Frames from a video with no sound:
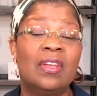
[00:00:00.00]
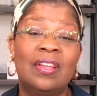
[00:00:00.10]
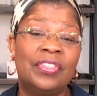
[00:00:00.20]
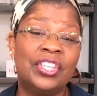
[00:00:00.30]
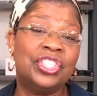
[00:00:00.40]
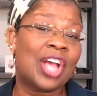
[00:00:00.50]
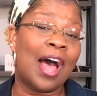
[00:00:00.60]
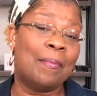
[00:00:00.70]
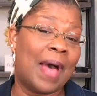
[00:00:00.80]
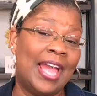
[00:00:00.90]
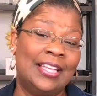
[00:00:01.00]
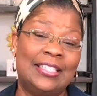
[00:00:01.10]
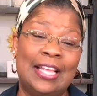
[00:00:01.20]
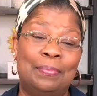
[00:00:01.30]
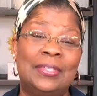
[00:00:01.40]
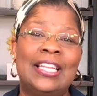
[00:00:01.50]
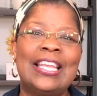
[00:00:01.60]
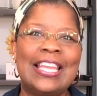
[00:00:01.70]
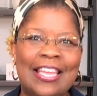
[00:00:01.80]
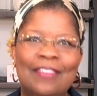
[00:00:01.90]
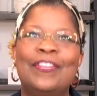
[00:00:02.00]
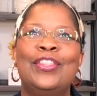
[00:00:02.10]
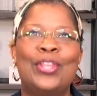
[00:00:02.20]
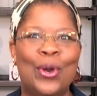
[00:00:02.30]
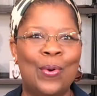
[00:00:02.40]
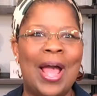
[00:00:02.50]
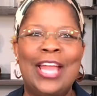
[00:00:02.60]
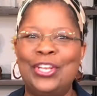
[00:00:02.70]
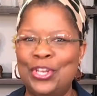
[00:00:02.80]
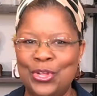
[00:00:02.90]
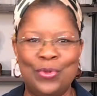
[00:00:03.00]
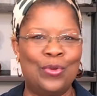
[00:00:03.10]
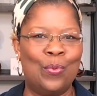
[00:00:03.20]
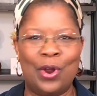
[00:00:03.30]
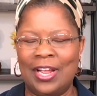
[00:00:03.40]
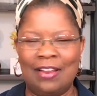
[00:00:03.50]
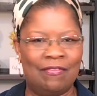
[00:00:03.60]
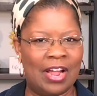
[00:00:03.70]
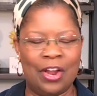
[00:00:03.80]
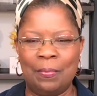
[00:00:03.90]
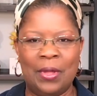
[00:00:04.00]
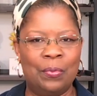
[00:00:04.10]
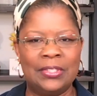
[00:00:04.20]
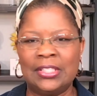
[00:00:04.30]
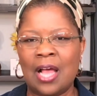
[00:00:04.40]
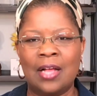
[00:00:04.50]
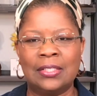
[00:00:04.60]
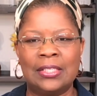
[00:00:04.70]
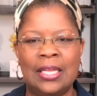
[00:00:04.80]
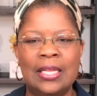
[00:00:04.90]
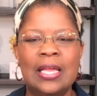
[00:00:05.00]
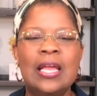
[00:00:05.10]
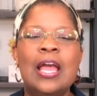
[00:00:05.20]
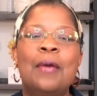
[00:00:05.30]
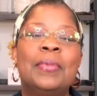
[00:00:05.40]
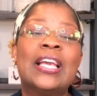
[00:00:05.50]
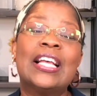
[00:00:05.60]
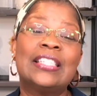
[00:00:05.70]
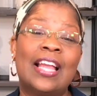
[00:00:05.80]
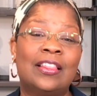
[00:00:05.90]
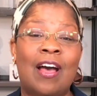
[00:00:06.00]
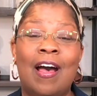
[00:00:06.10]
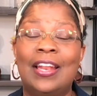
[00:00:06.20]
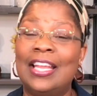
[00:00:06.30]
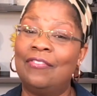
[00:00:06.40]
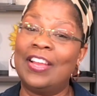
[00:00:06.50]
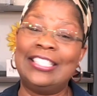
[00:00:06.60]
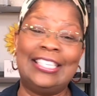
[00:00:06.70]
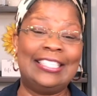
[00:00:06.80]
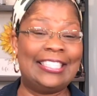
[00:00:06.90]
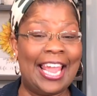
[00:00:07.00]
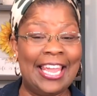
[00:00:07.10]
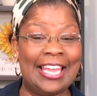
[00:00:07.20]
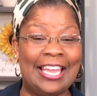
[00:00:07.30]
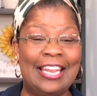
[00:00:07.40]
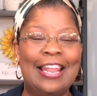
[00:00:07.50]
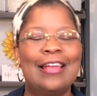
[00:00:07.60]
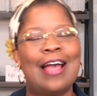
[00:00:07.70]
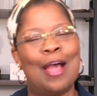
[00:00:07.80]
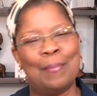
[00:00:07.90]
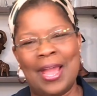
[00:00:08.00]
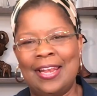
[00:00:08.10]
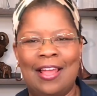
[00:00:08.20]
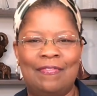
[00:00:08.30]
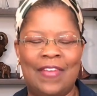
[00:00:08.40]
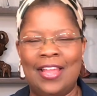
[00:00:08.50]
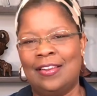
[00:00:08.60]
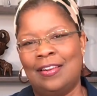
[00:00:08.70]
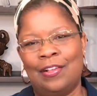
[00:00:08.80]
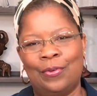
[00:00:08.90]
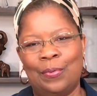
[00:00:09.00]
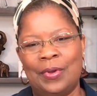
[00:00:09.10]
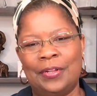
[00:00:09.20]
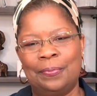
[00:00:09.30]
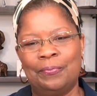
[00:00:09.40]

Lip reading: The job I accepted, even though I knew the work environment was toxic, because I thought if I didn't take it, I might not find another one.